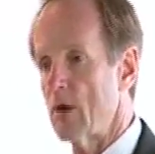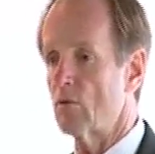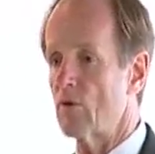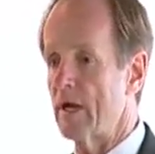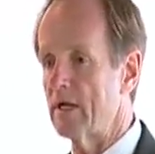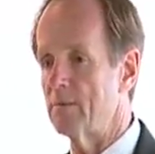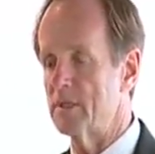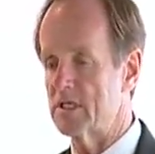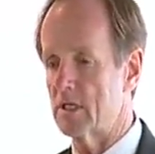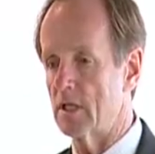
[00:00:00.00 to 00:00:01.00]
a sound
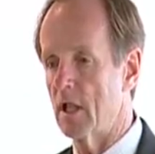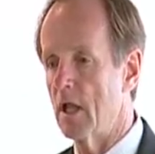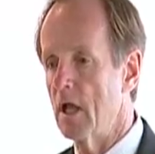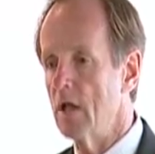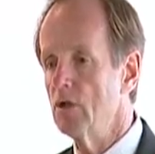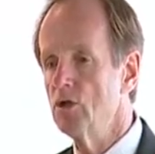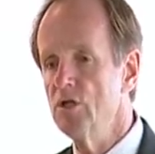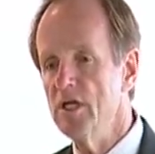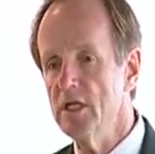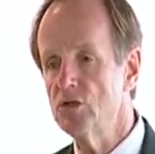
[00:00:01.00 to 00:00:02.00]
rated material,
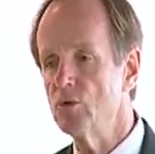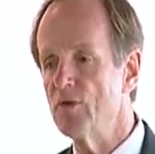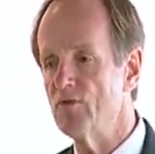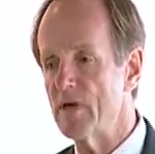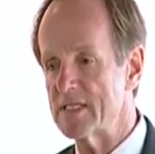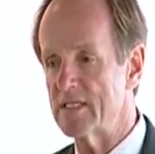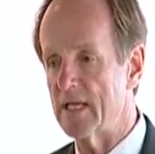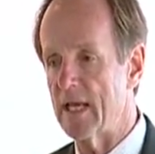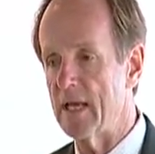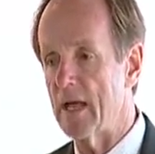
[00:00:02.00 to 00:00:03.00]
you need to
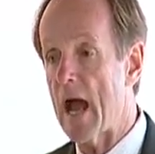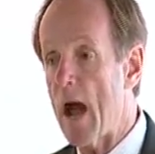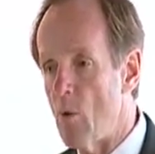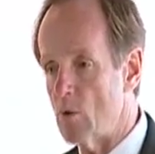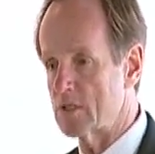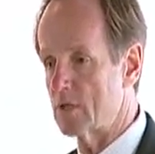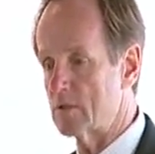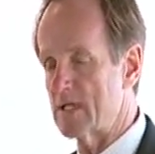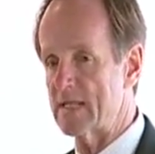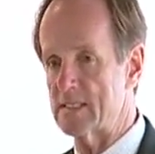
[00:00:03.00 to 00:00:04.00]
investigate
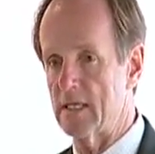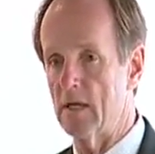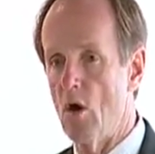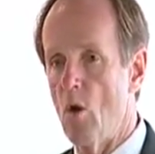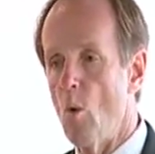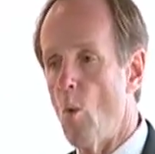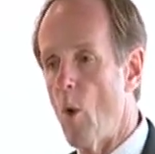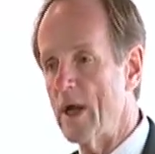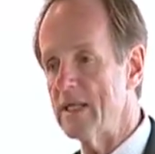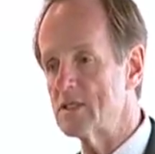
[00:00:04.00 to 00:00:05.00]
how was it tested,
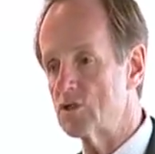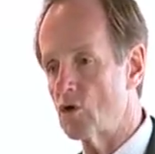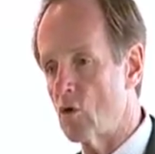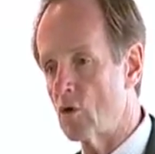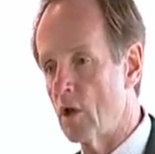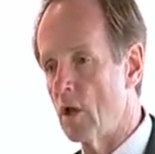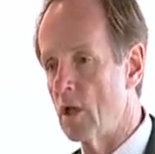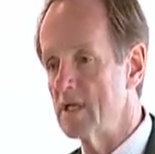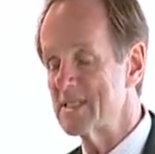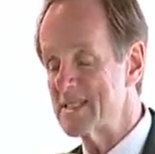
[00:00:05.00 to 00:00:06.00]
what is the
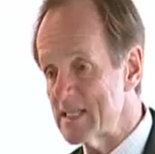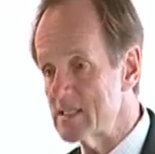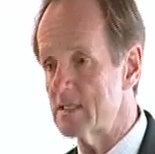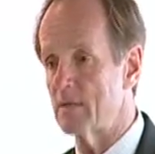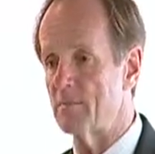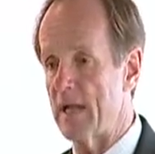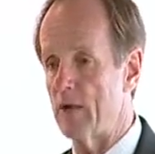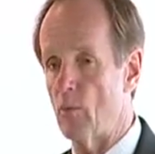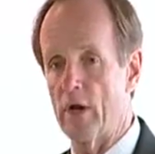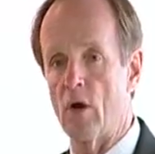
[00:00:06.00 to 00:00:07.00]
total
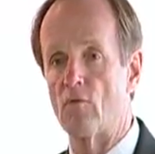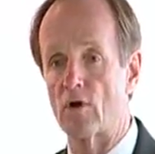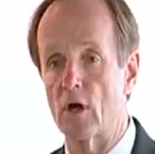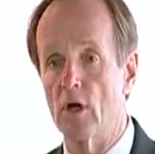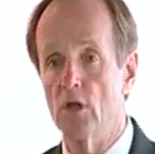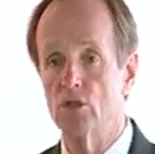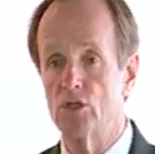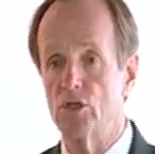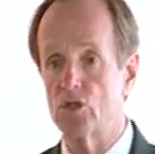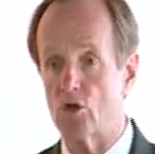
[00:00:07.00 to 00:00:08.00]
system that it went
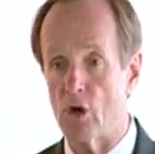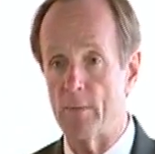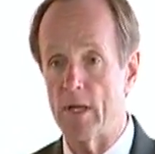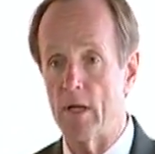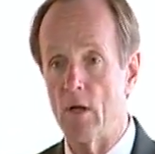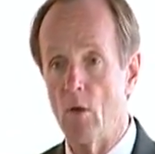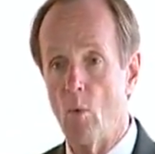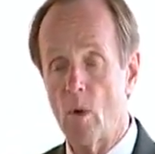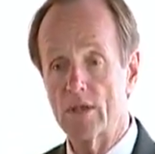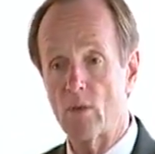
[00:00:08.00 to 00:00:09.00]
over to
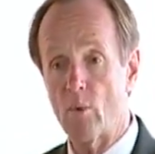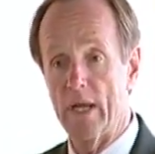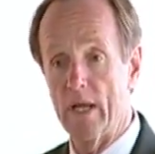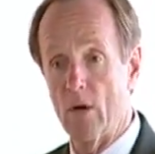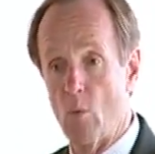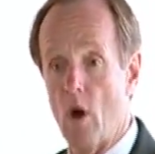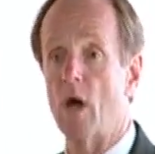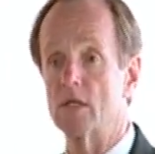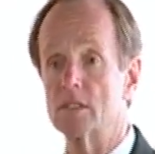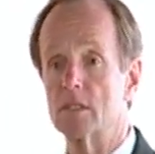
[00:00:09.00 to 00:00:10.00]
determine what the
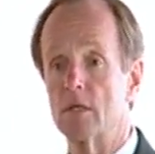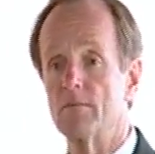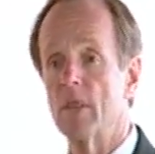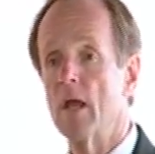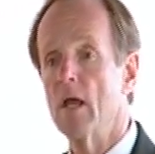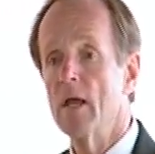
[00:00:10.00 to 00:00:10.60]
rating was.